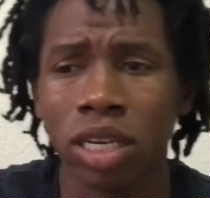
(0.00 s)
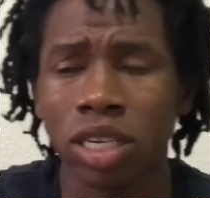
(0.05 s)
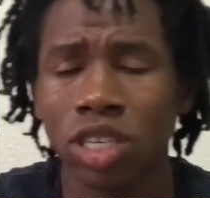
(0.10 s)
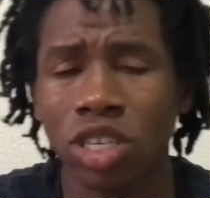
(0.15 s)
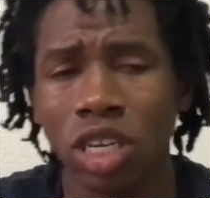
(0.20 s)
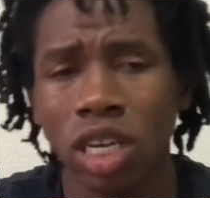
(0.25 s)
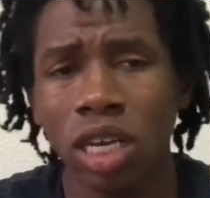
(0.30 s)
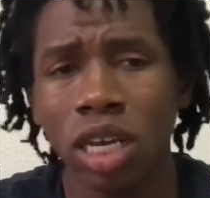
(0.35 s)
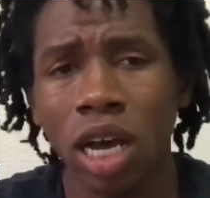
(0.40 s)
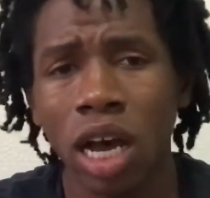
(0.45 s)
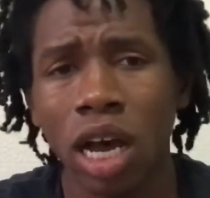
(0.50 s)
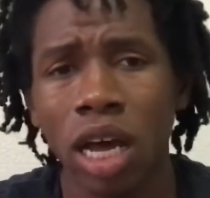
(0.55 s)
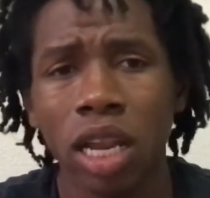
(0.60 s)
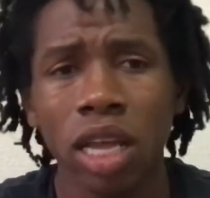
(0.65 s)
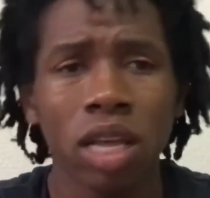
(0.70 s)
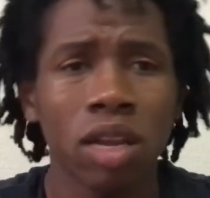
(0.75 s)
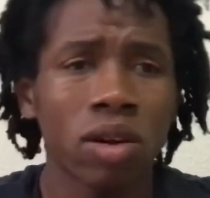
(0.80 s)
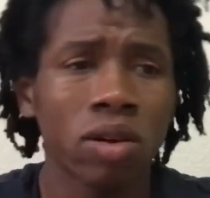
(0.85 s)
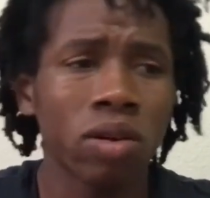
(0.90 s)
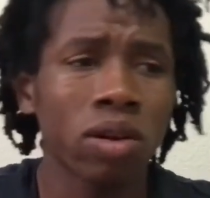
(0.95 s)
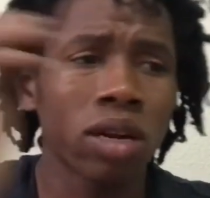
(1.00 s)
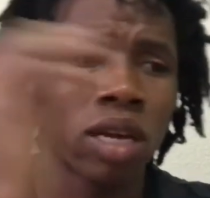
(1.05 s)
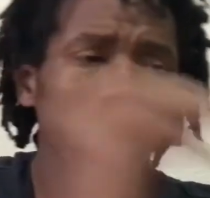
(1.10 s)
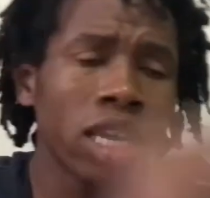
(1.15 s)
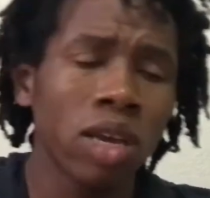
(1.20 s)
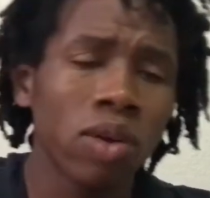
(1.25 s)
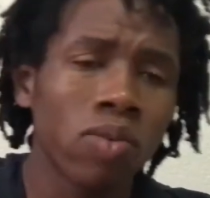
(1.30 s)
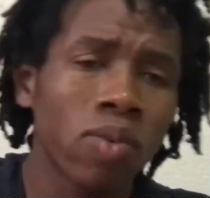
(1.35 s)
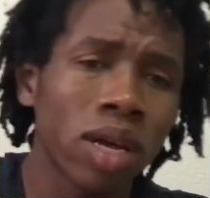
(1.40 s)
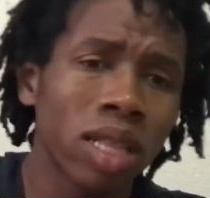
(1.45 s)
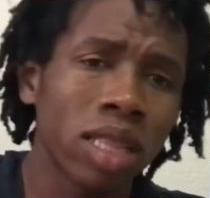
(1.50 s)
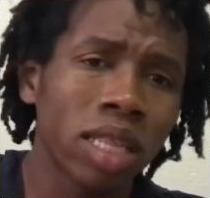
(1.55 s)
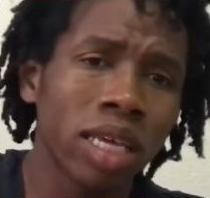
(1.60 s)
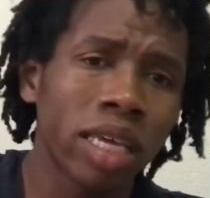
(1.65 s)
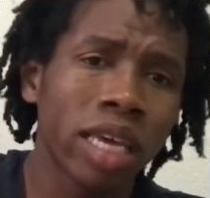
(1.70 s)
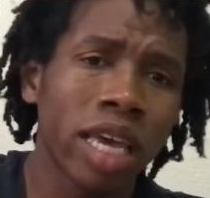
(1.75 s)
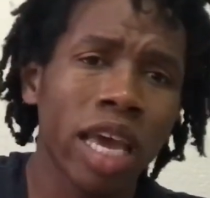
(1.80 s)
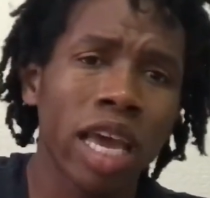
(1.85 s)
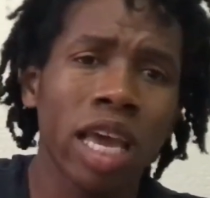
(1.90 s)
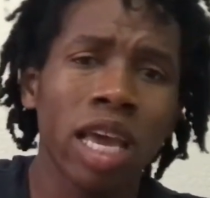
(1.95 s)
she got it, or he won the
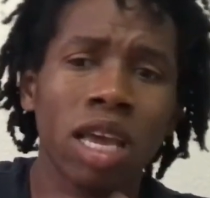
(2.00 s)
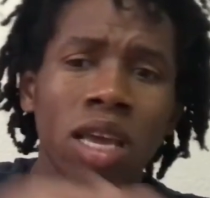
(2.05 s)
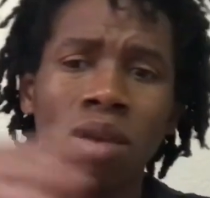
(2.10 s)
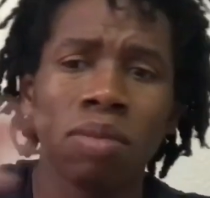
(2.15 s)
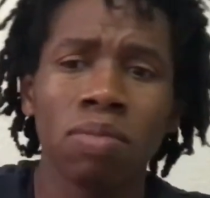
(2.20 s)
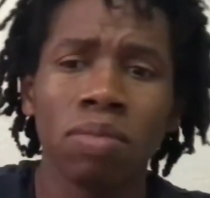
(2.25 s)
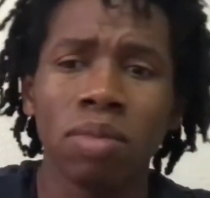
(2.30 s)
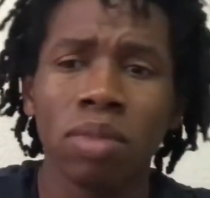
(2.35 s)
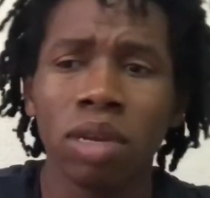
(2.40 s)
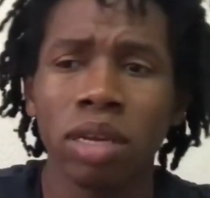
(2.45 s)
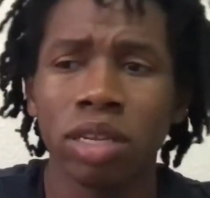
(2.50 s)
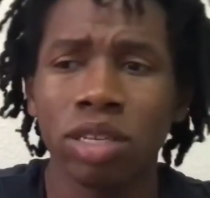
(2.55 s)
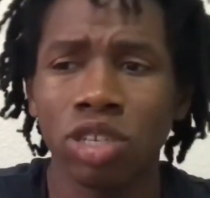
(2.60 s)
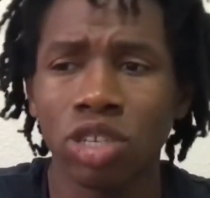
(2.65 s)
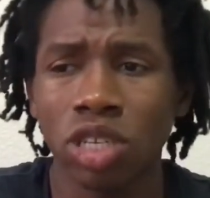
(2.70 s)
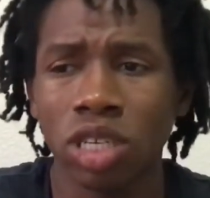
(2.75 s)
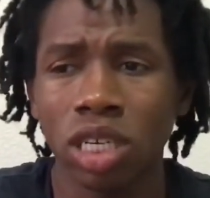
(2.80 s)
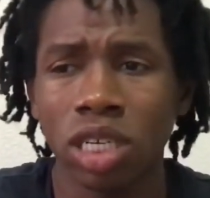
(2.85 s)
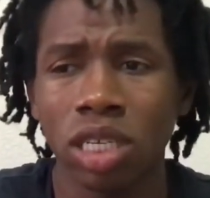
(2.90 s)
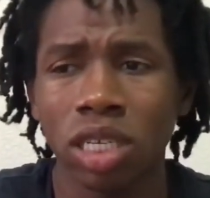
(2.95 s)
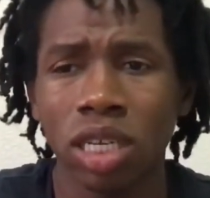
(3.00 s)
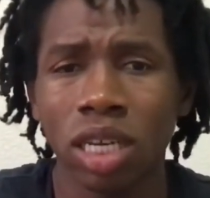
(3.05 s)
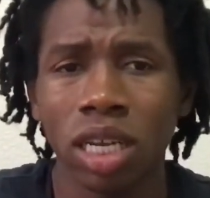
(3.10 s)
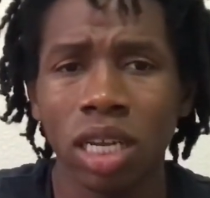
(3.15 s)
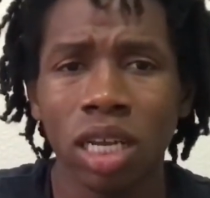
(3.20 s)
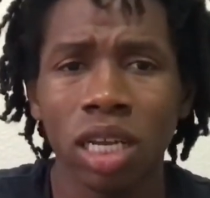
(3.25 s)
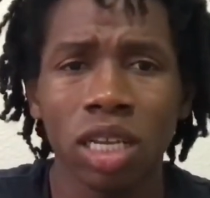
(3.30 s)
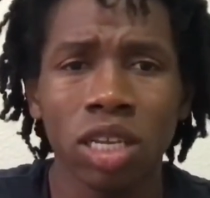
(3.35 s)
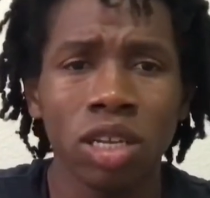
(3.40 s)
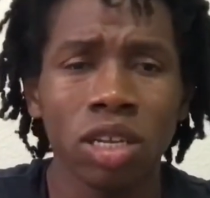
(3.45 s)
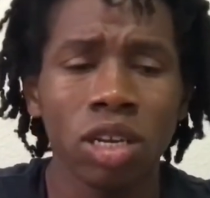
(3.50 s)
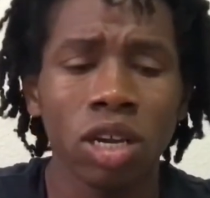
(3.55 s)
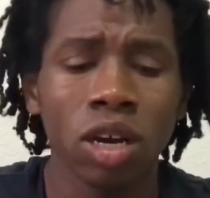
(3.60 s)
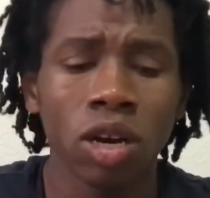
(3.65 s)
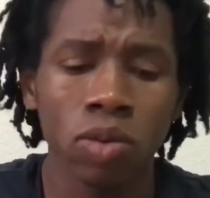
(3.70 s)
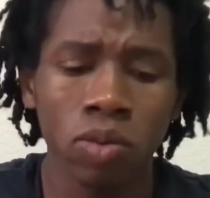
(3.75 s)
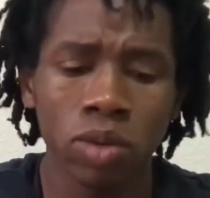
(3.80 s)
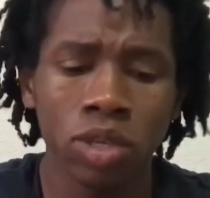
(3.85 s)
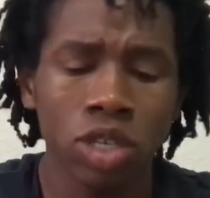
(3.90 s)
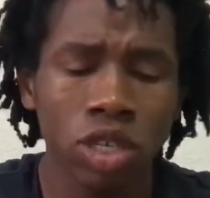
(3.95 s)
game and she didn't, you
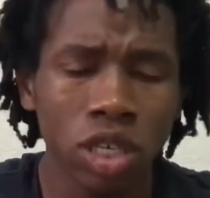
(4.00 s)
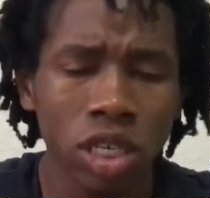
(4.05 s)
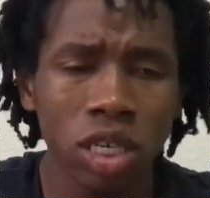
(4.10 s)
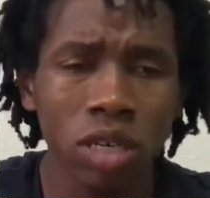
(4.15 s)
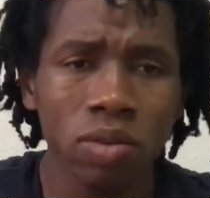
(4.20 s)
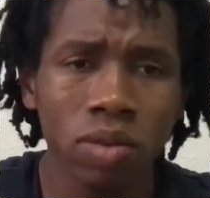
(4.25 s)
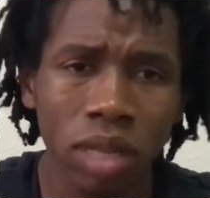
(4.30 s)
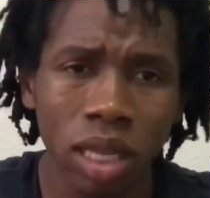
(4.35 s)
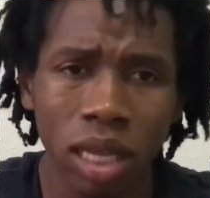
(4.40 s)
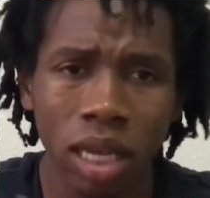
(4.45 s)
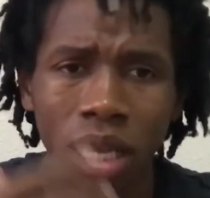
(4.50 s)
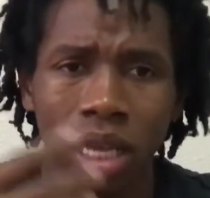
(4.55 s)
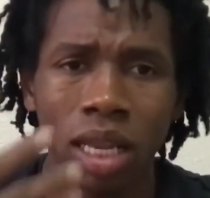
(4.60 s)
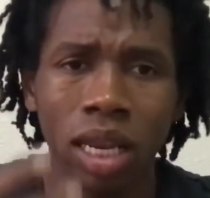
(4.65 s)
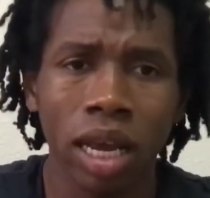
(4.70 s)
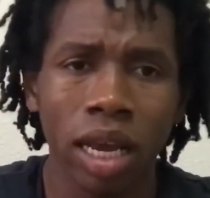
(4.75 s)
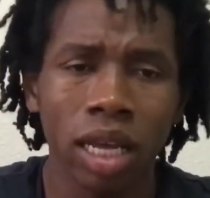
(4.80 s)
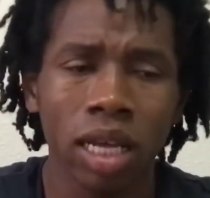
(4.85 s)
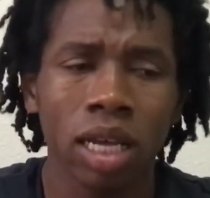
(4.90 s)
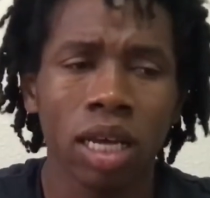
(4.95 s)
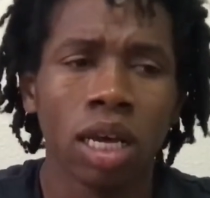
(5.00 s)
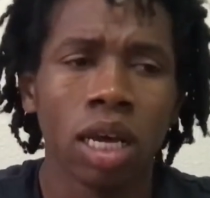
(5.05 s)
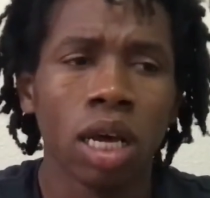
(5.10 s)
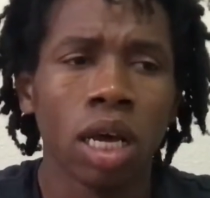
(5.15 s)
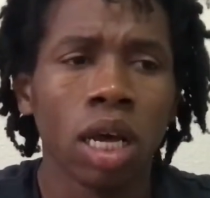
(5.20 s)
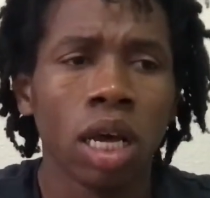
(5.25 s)
know, which is generally like